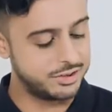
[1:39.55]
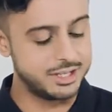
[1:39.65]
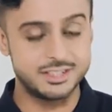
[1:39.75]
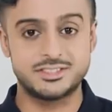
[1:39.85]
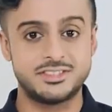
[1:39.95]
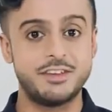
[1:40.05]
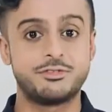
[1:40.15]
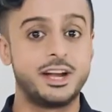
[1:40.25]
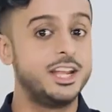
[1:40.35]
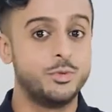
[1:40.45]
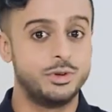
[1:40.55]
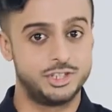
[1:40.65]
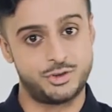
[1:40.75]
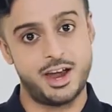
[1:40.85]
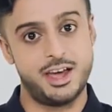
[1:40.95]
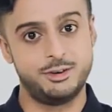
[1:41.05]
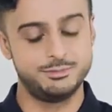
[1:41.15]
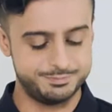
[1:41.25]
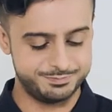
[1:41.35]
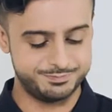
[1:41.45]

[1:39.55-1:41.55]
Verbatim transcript: either. It's safe for anyone to try out.